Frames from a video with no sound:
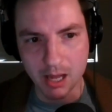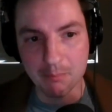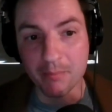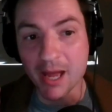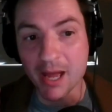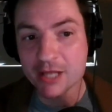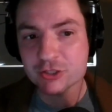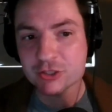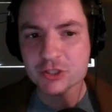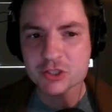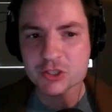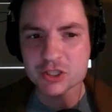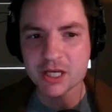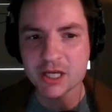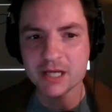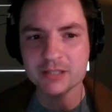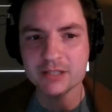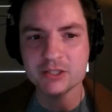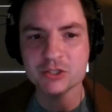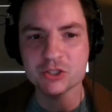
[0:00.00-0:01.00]
Imagine a
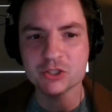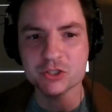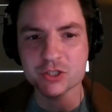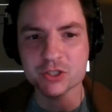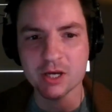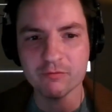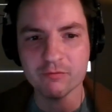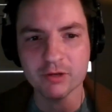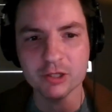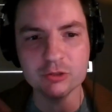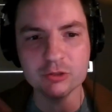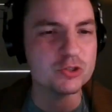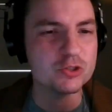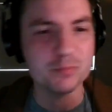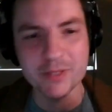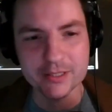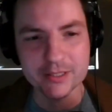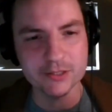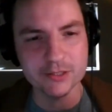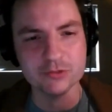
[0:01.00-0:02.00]
scientist discovering a new
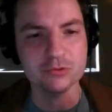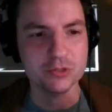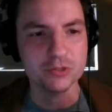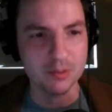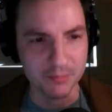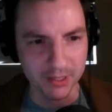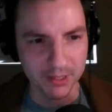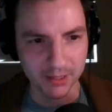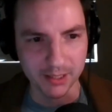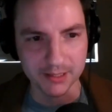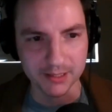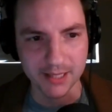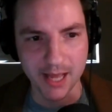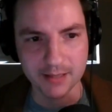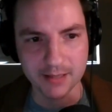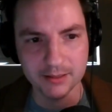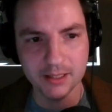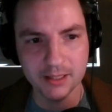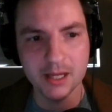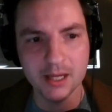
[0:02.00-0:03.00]
species or something like
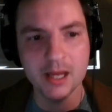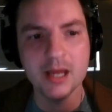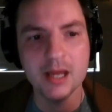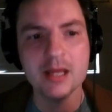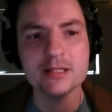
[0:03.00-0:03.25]
that.